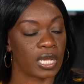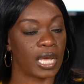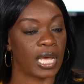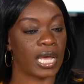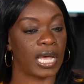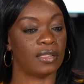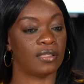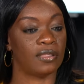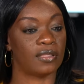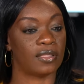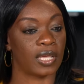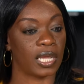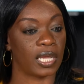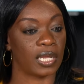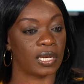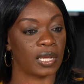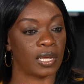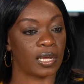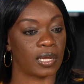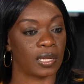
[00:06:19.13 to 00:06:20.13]
and
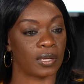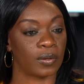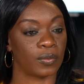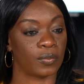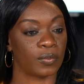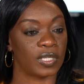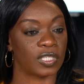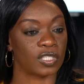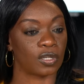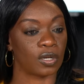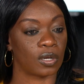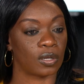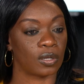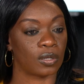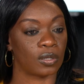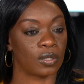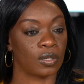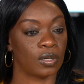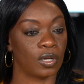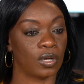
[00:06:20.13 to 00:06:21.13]
then uh, we
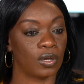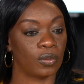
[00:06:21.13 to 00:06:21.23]
saw